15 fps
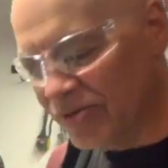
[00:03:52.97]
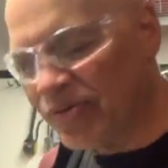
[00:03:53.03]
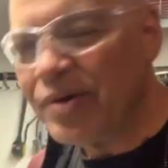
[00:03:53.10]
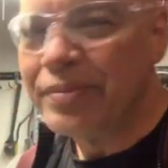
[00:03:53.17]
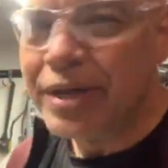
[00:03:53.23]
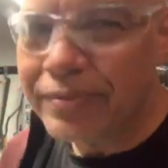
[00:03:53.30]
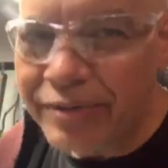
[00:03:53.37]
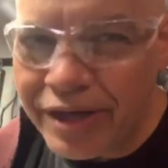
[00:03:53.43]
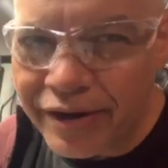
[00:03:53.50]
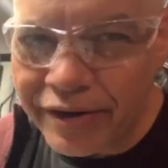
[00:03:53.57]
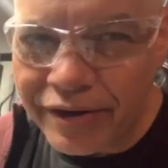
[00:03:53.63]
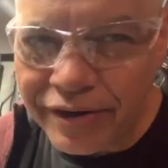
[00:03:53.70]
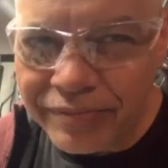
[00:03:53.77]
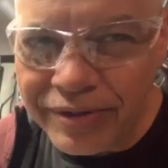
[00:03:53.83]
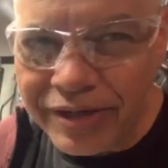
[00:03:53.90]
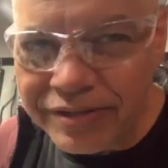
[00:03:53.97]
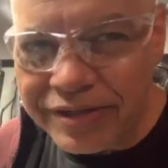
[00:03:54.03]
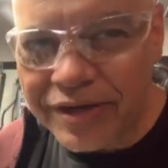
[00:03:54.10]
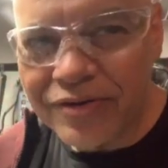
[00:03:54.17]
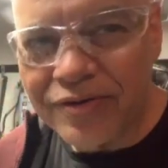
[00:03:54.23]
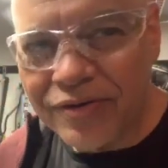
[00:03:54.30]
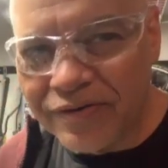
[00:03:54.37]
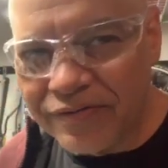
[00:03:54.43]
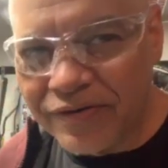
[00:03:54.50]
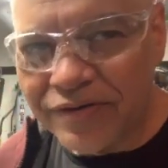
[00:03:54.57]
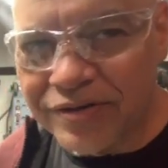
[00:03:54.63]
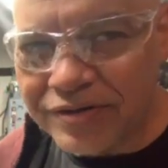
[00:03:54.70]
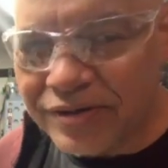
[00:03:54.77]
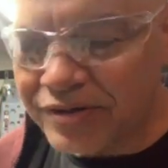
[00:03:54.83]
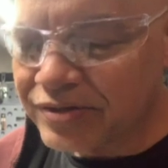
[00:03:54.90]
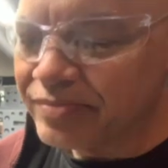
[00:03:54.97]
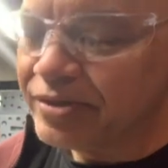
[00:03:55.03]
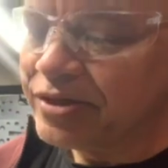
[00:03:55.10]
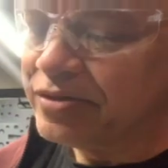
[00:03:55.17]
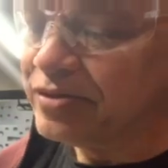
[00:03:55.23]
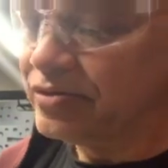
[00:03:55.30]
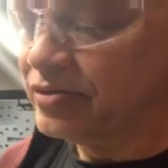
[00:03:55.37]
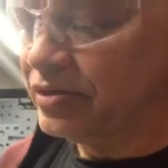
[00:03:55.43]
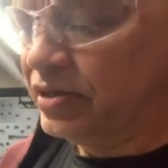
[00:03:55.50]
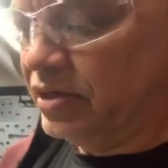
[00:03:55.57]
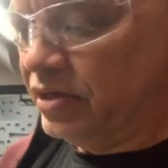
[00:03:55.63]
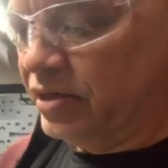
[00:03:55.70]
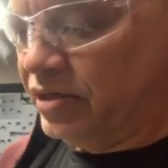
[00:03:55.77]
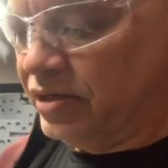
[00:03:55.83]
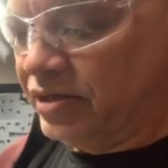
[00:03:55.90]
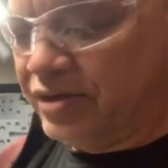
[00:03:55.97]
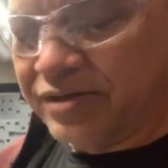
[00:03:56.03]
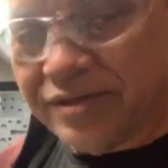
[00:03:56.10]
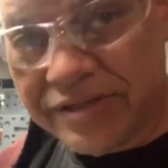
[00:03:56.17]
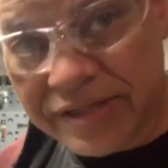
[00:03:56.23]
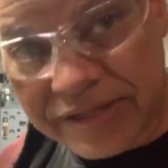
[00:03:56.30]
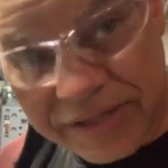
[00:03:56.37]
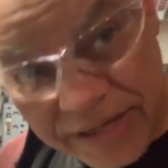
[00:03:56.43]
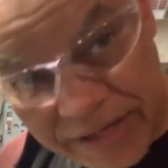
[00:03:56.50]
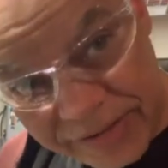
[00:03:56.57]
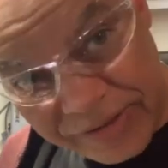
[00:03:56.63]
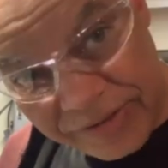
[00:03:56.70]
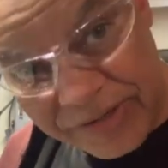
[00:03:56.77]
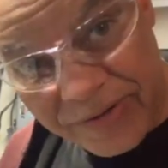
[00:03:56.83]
Well, maybe a year, because I go over the 6 months, because these things are so